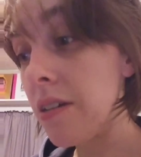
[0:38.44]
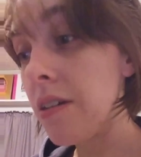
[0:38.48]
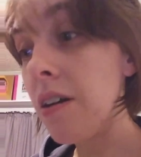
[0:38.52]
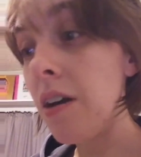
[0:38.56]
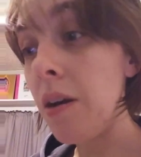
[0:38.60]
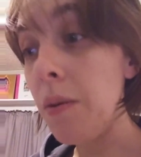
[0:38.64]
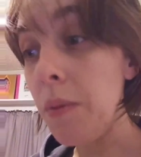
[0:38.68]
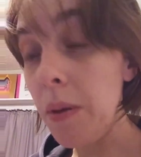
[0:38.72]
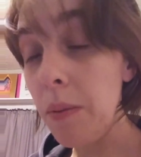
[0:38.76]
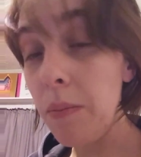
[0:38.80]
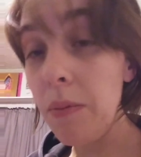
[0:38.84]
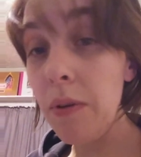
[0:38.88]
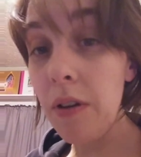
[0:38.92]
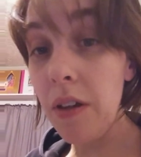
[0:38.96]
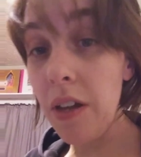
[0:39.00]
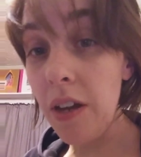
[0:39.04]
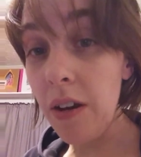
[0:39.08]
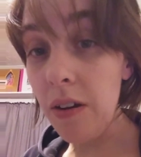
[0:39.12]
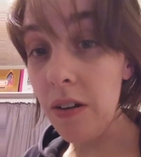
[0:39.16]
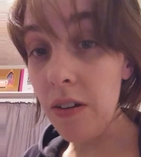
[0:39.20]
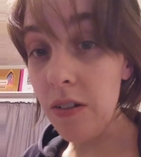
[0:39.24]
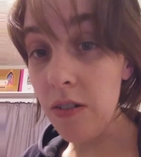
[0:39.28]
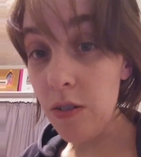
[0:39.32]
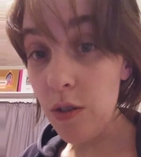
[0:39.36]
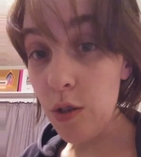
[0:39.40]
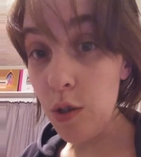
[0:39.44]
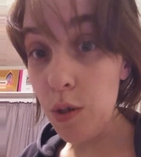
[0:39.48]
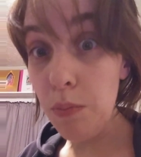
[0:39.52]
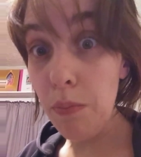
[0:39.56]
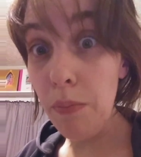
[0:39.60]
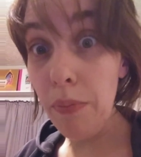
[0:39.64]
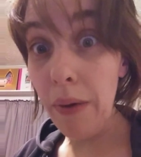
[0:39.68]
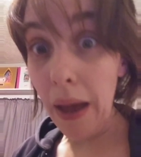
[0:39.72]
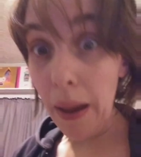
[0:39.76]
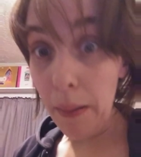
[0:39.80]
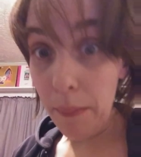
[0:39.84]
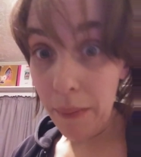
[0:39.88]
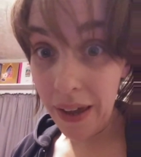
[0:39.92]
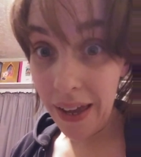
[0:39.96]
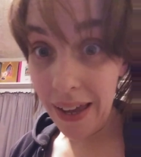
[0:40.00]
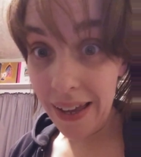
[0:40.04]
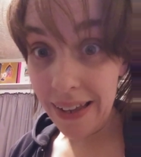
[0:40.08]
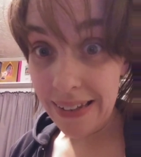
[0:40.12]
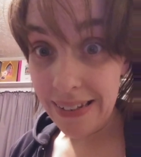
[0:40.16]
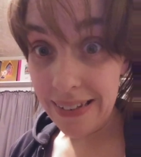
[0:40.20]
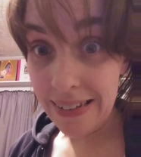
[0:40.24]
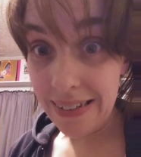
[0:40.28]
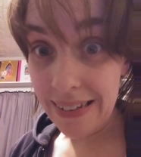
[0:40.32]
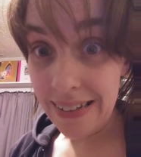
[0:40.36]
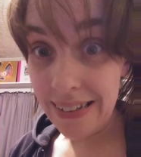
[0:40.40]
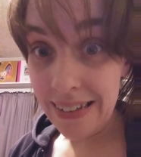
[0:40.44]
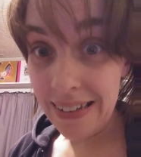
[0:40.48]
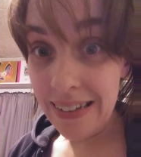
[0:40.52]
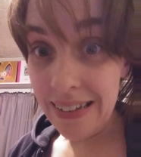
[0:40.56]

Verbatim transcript: comic book characters, Batman.